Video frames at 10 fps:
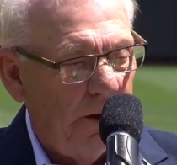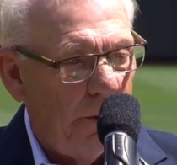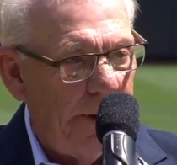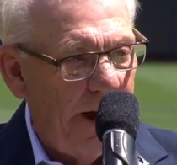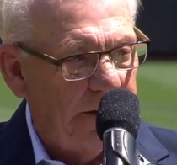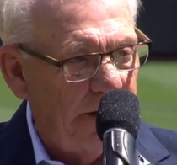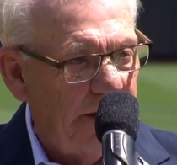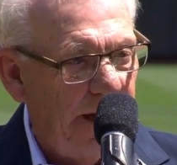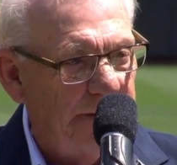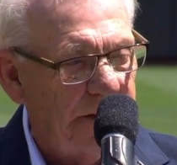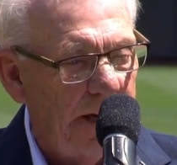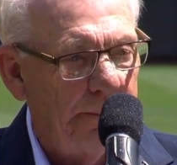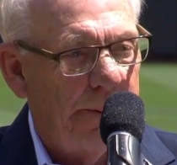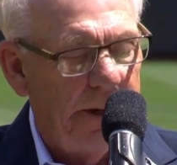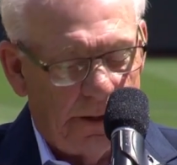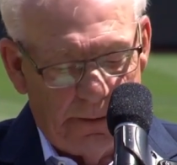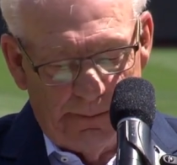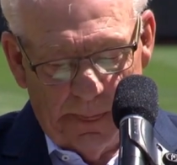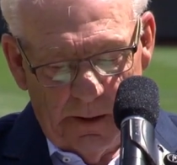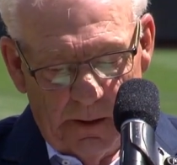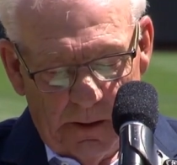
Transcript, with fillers: I'll go back to Dave St. Peter